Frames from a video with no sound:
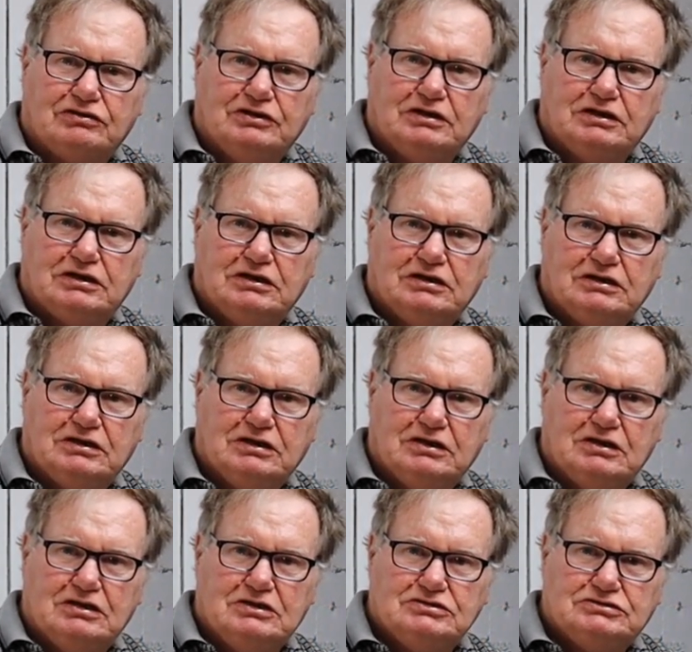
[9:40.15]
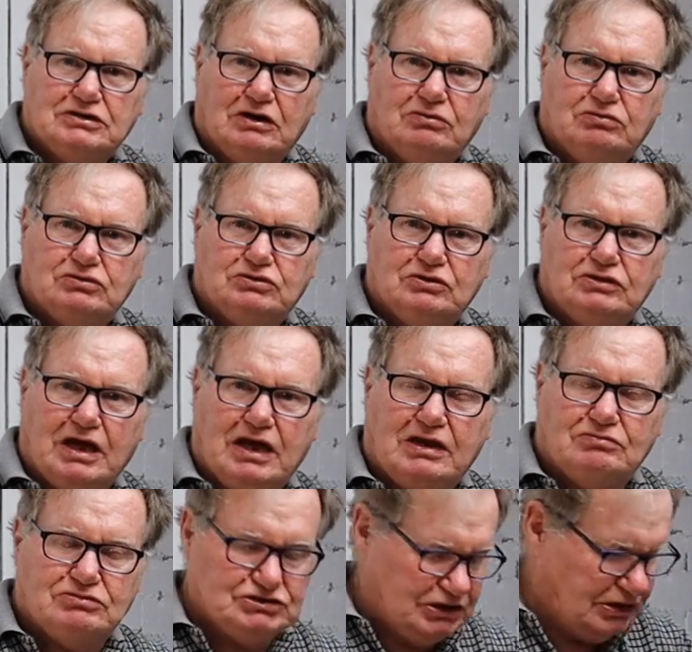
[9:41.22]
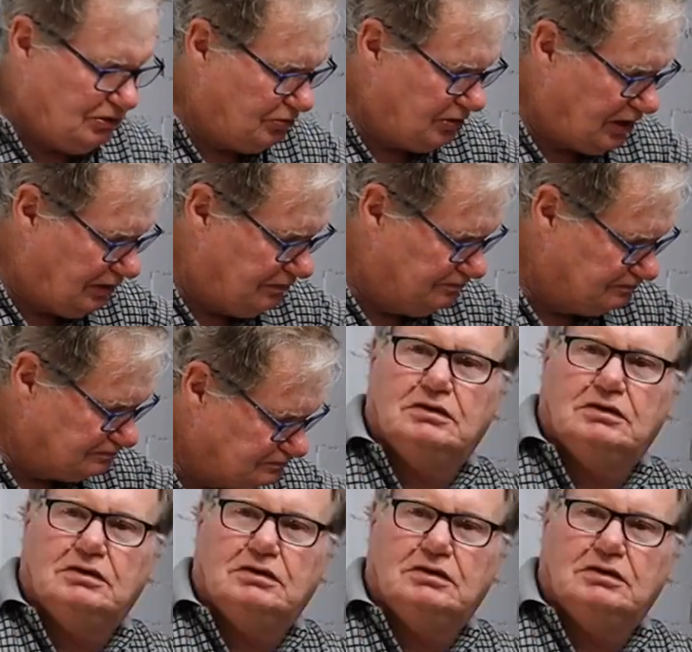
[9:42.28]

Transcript: think. So we'll do that and we'll see how we go.